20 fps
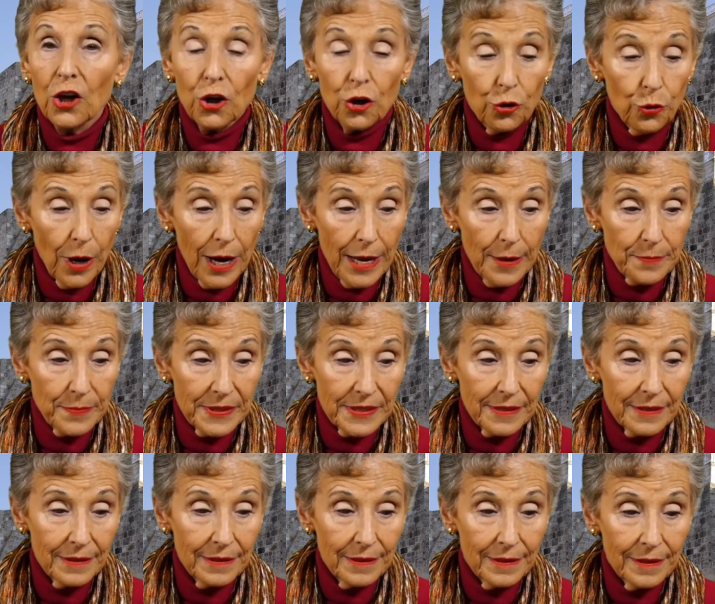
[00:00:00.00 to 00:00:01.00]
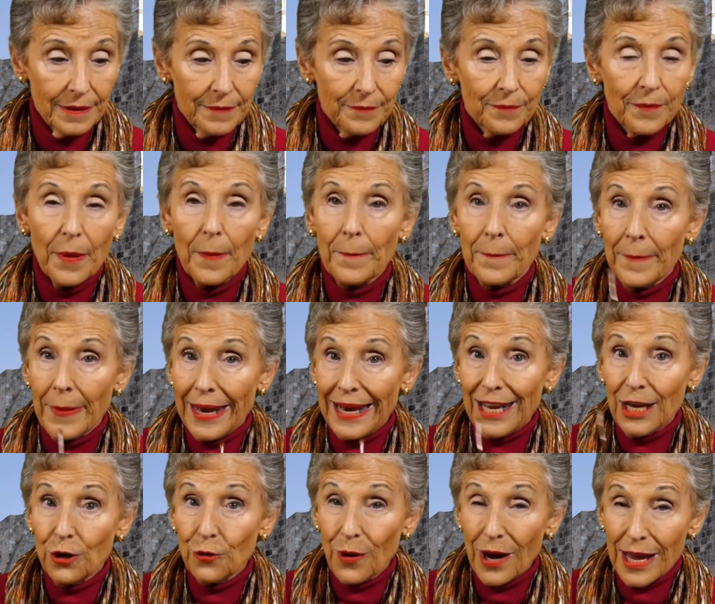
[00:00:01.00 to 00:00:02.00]
Grapes,
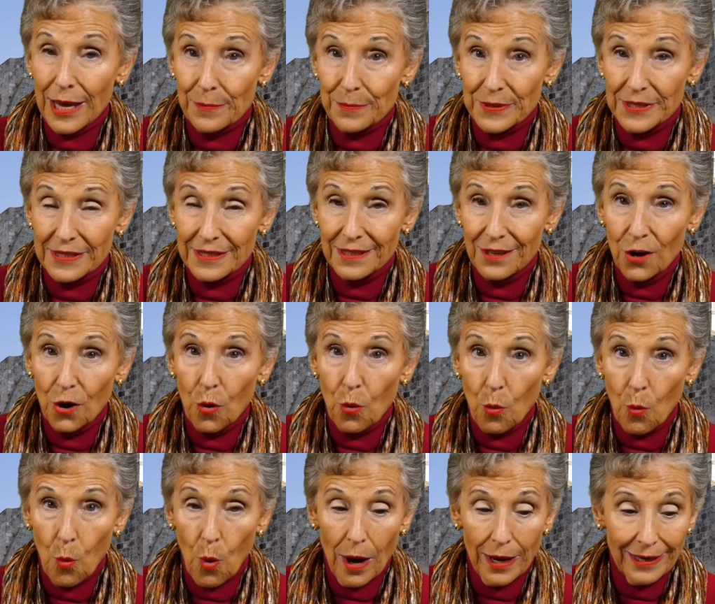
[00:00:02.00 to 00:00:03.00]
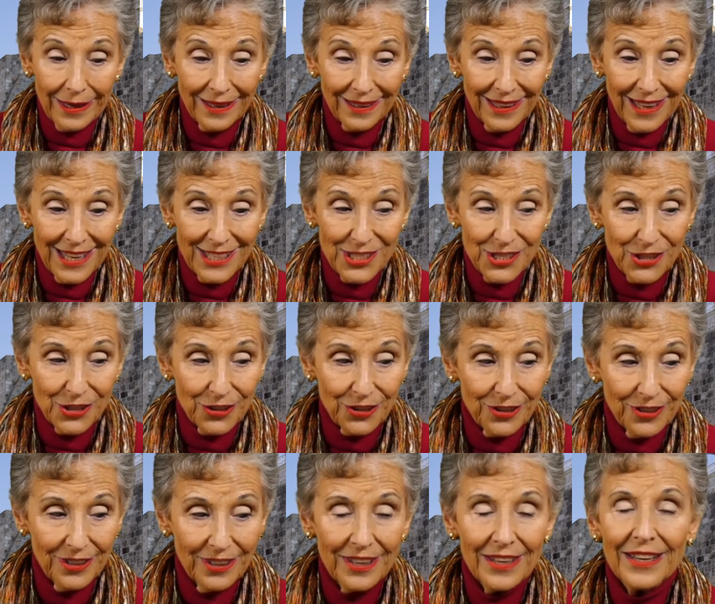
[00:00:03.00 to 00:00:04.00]
many grapes, one cluster.
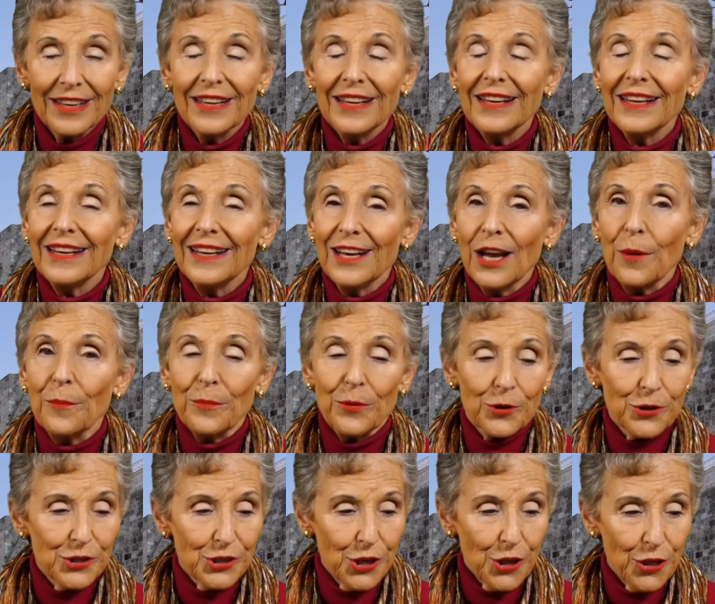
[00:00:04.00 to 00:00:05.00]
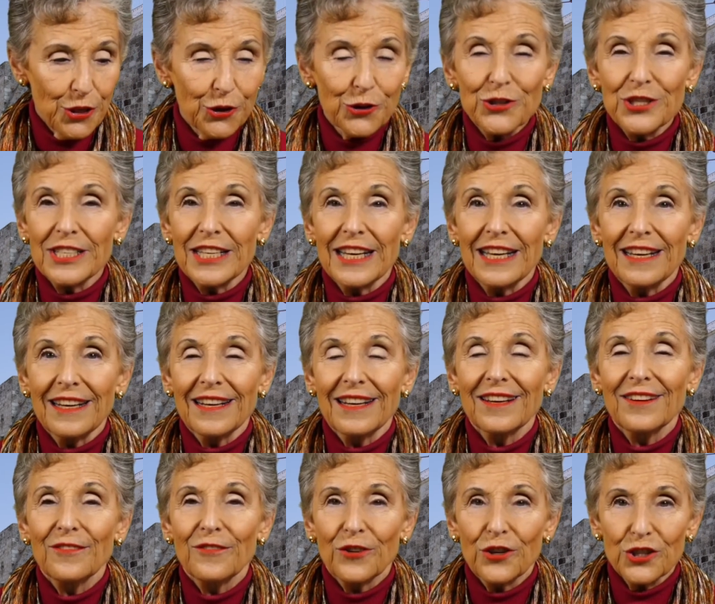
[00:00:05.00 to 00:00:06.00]
Numbers 13,
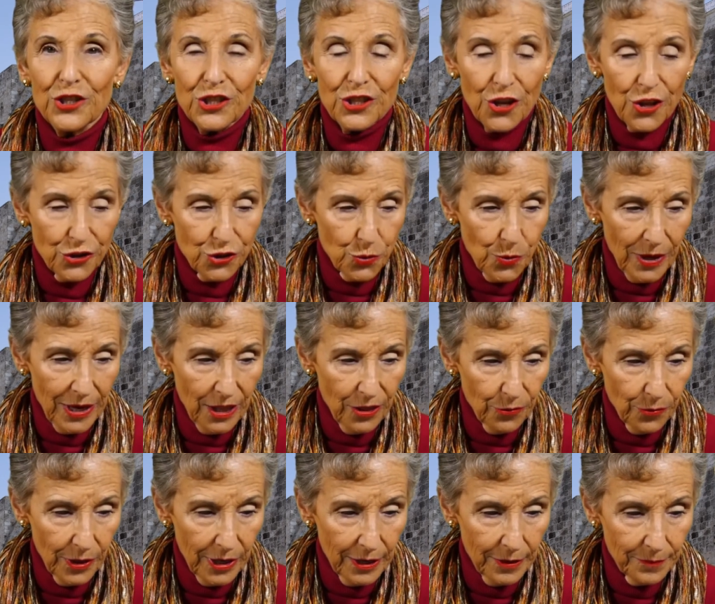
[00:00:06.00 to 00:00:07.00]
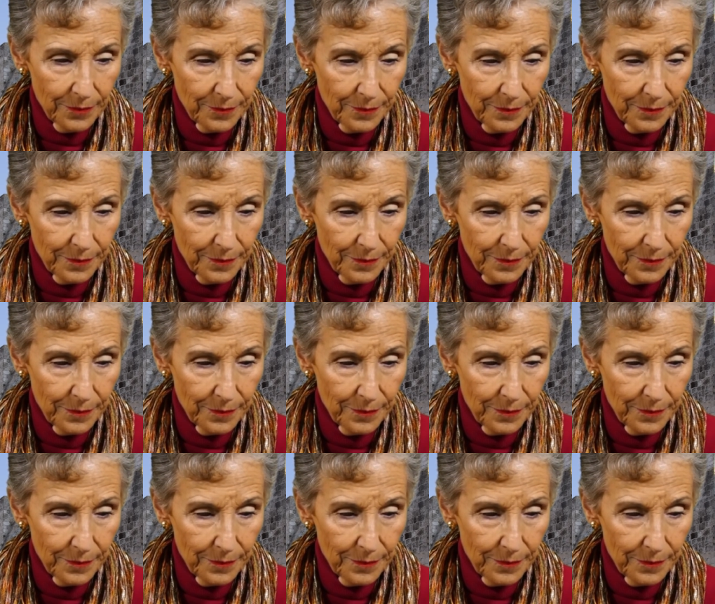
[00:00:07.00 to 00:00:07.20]
verse 23.